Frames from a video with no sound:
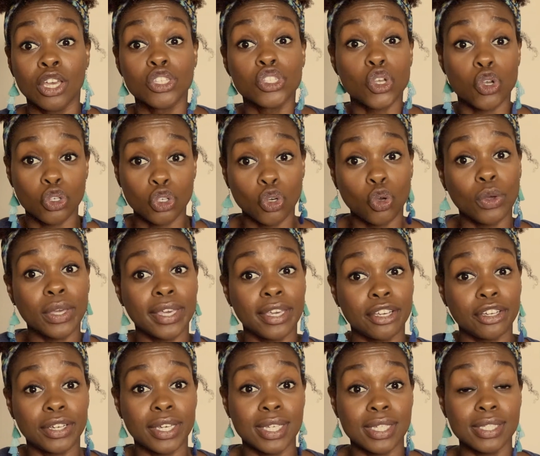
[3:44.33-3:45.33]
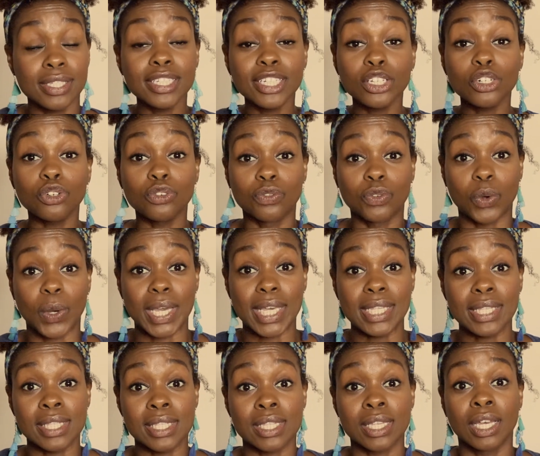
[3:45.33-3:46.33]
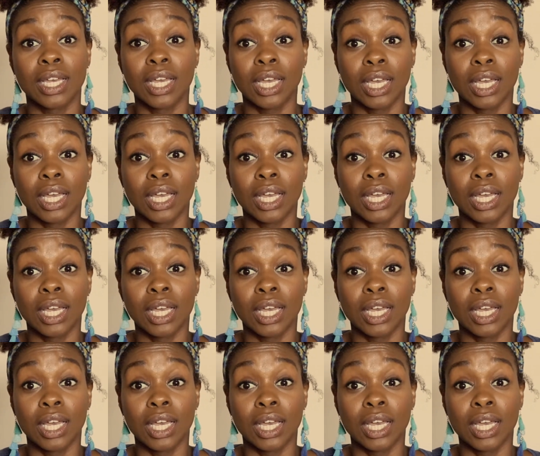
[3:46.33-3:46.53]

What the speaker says: So you'll hear his little voice.